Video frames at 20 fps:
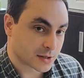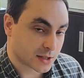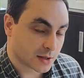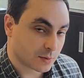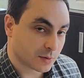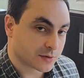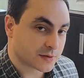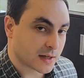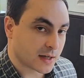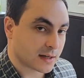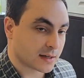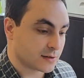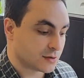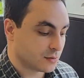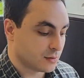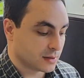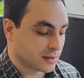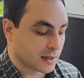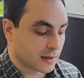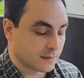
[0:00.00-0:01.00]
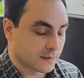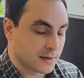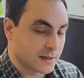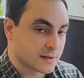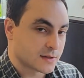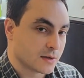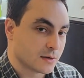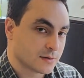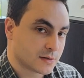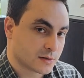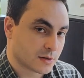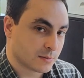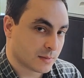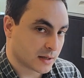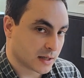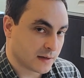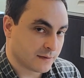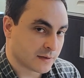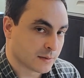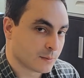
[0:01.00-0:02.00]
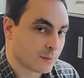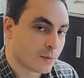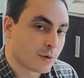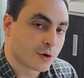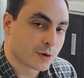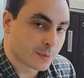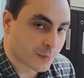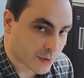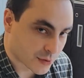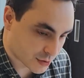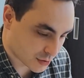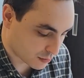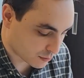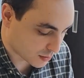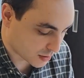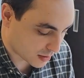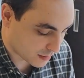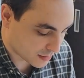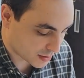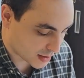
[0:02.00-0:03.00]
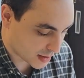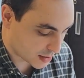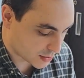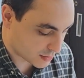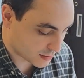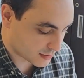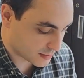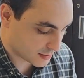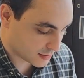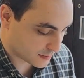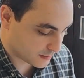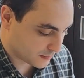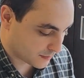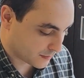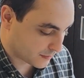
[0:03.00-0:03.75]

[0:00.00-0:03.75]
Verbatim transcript: She will take into account these notes to make even more personal recommendations.